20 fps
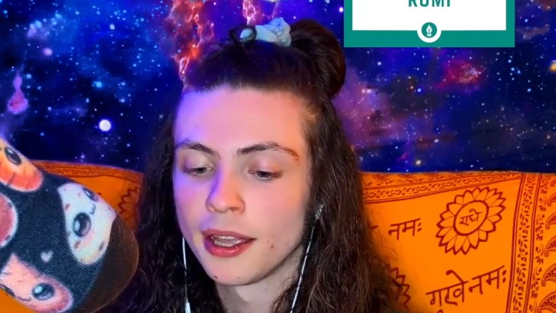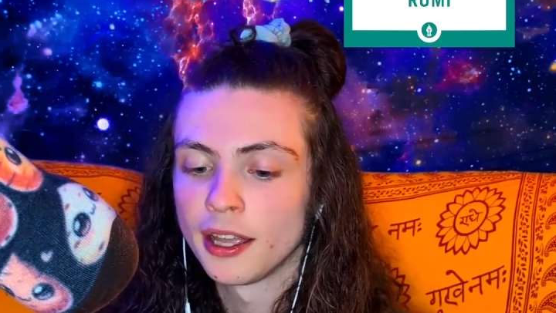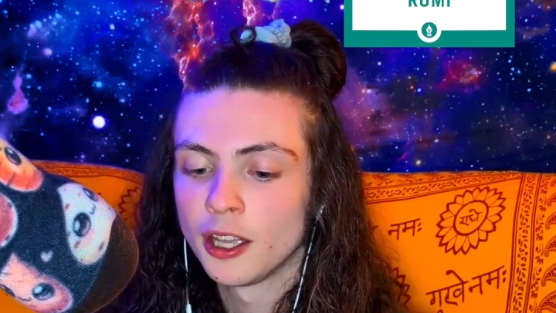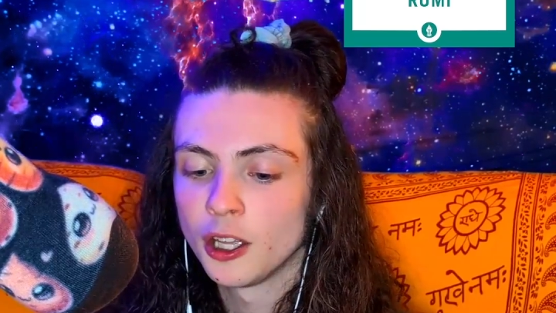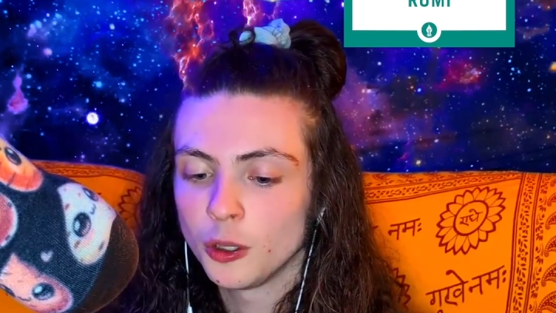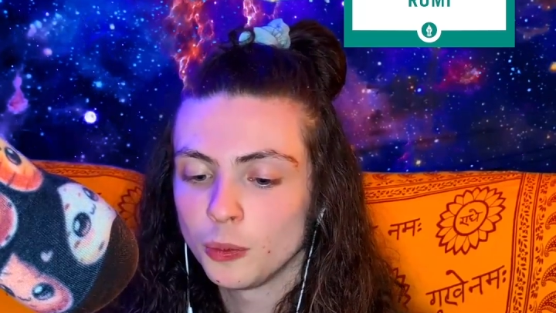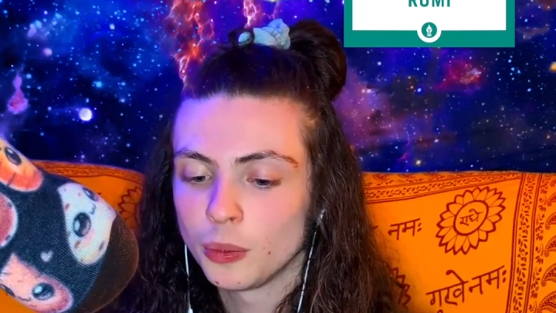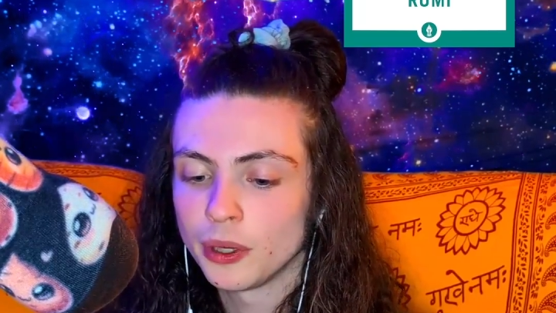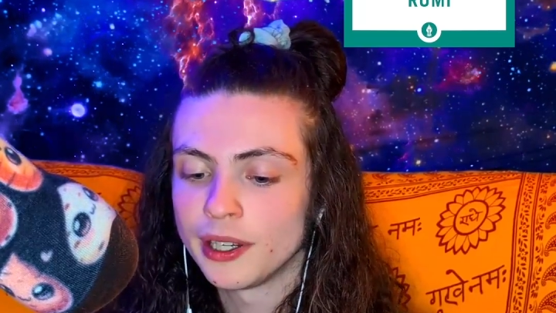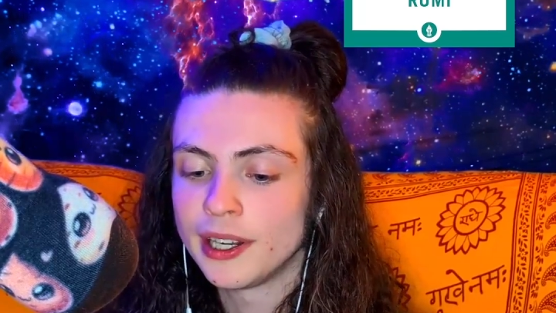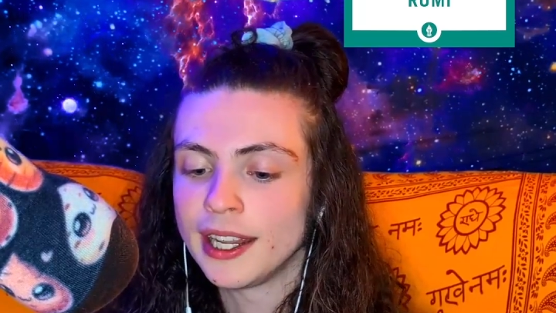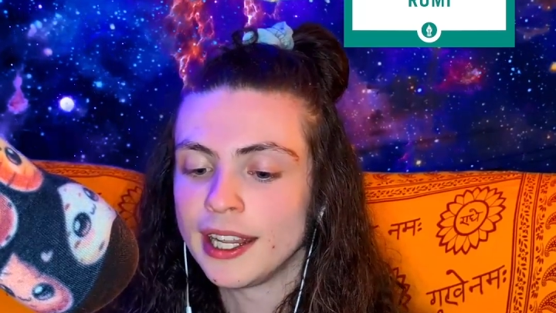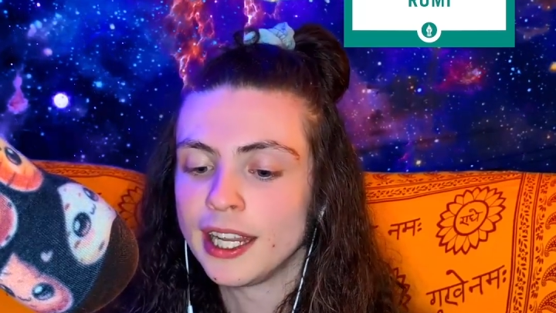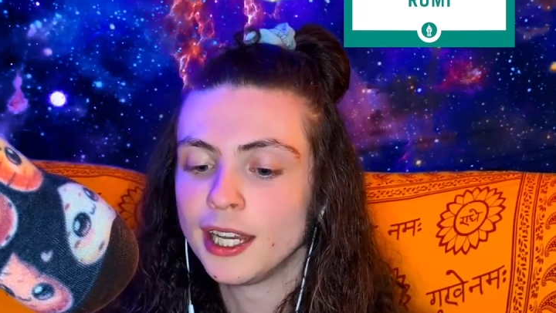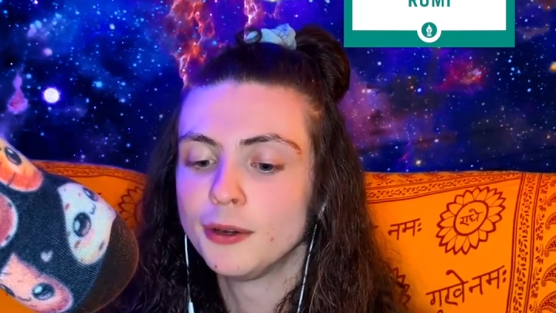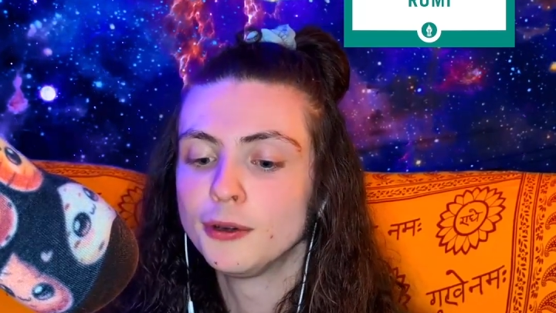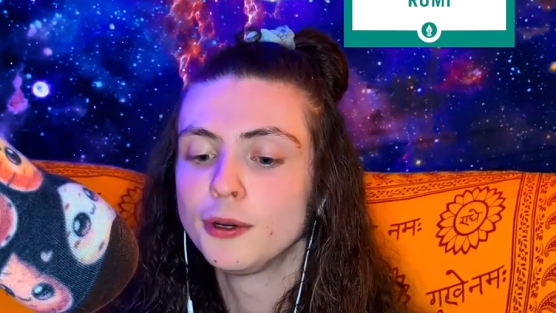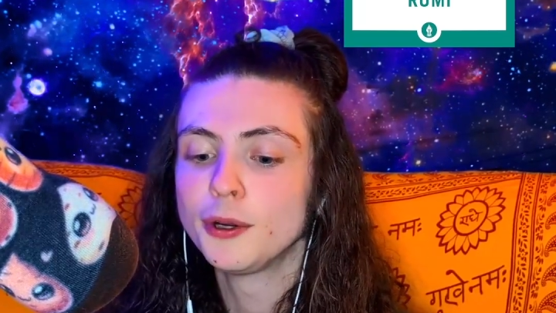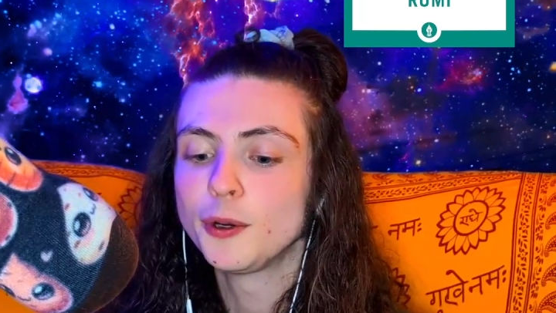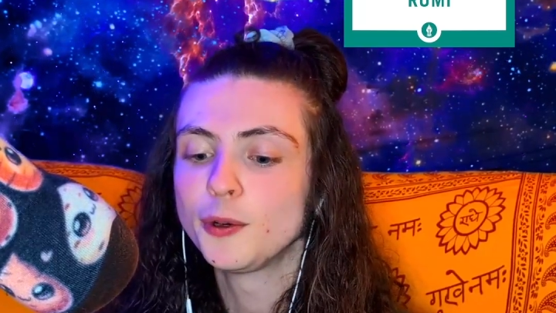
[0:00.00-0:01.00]
But
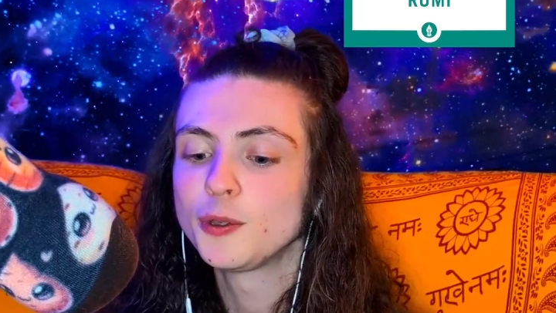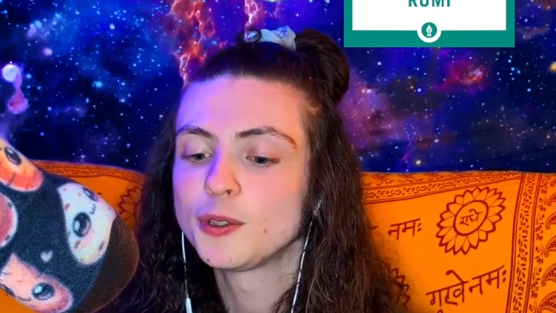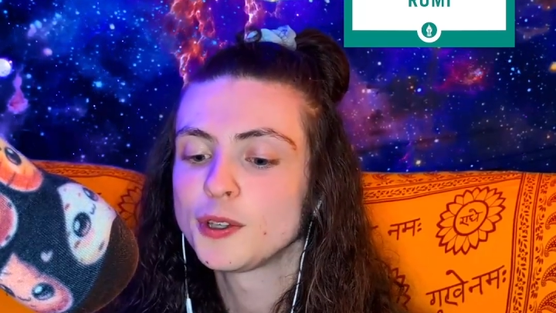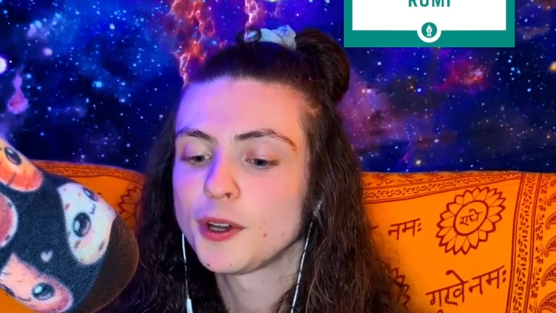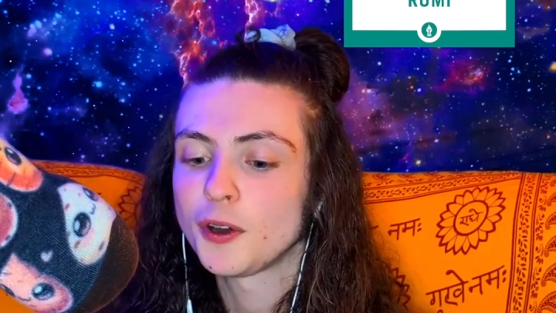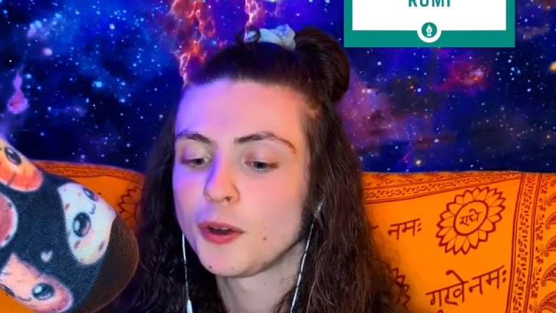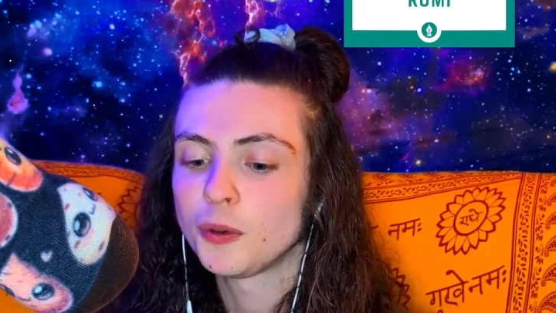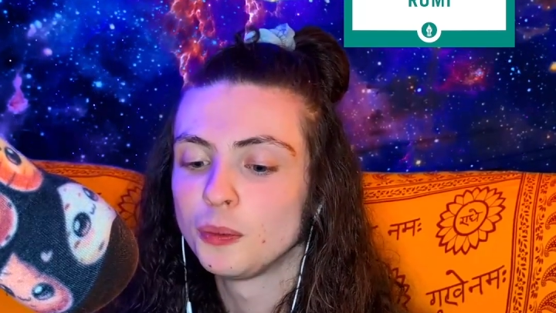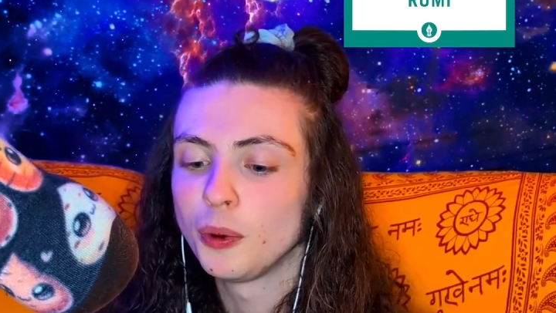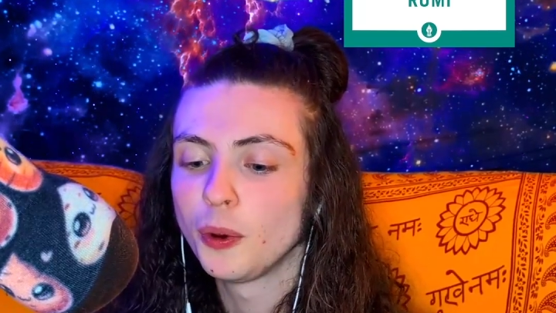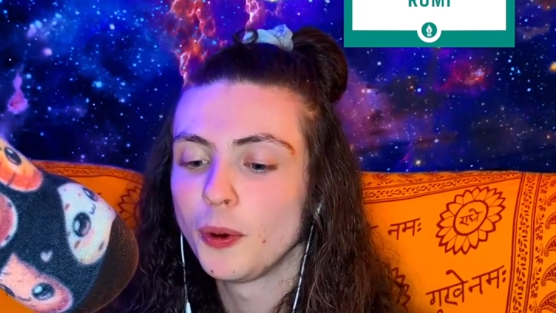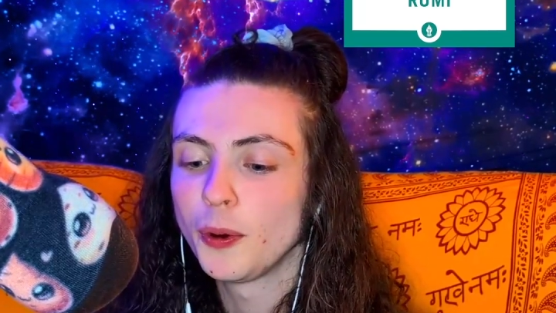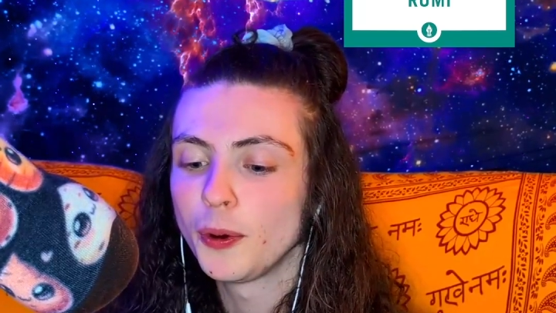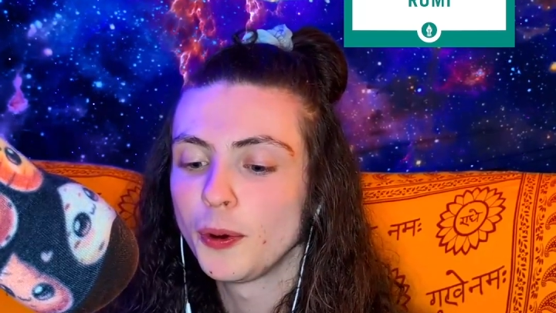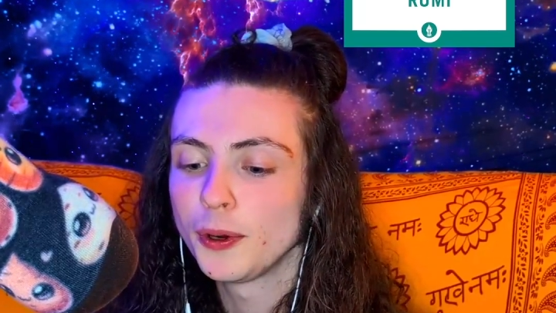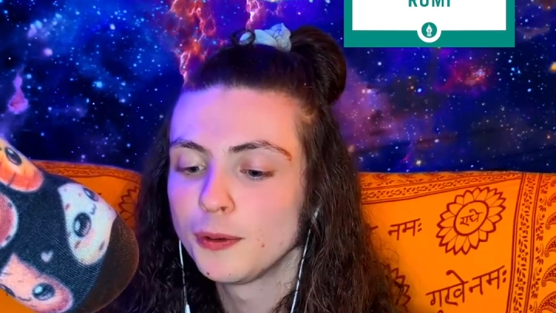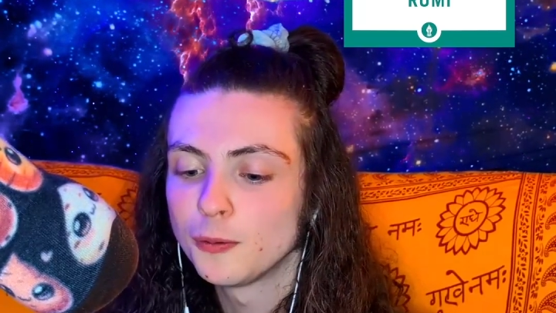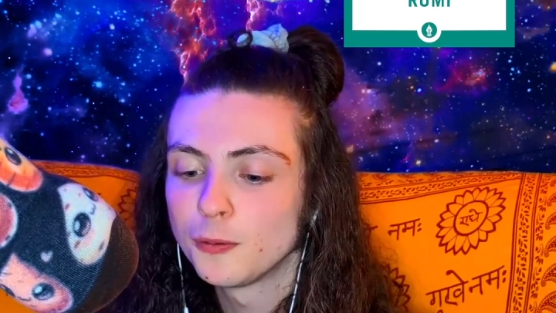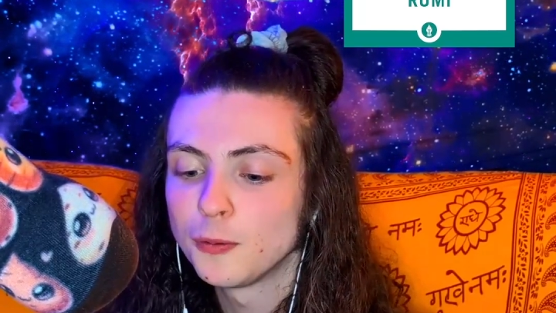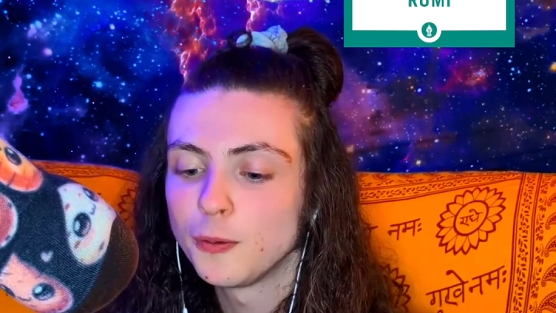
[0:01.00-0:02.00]
heroes are
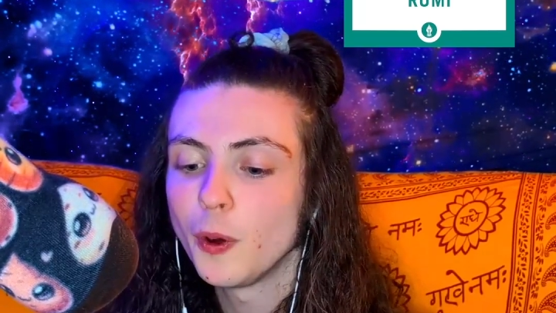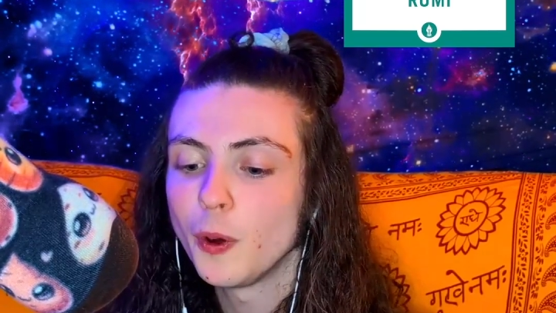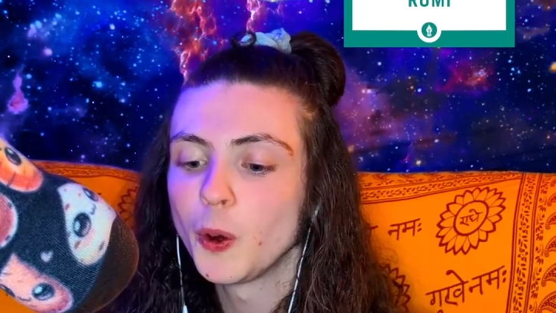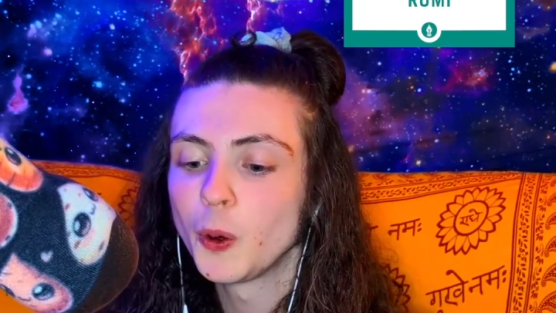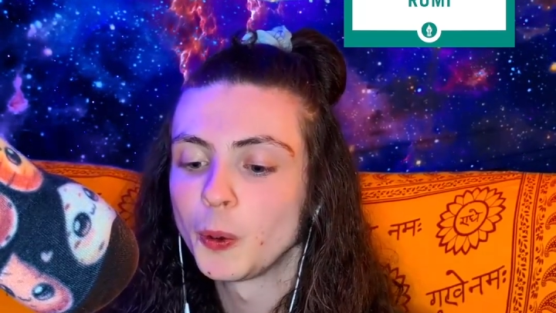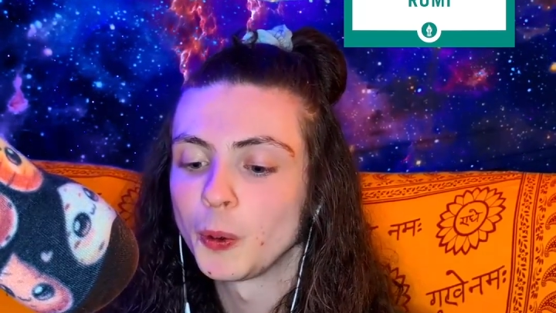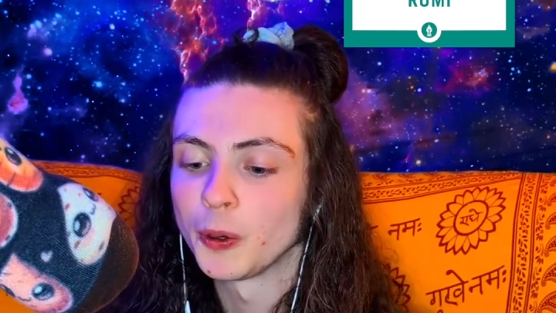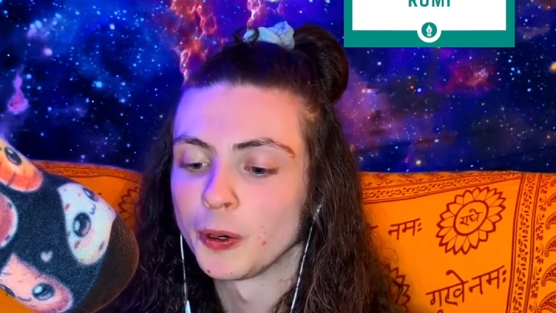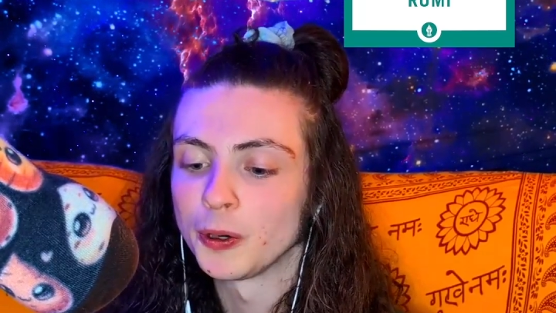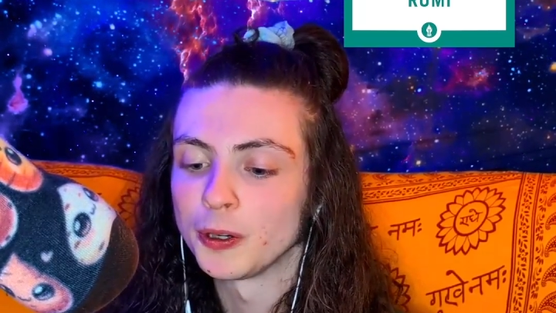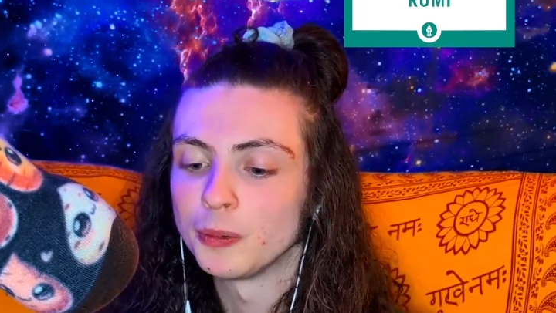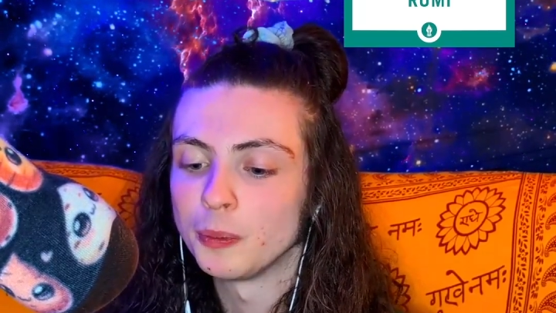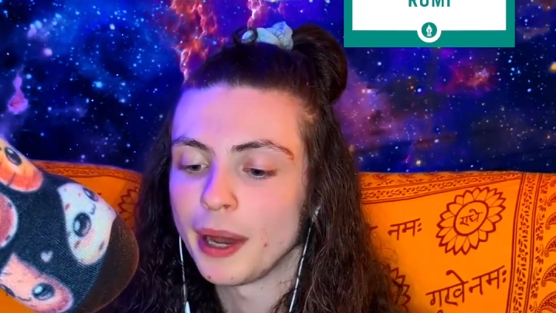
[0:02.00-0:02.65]
borne forward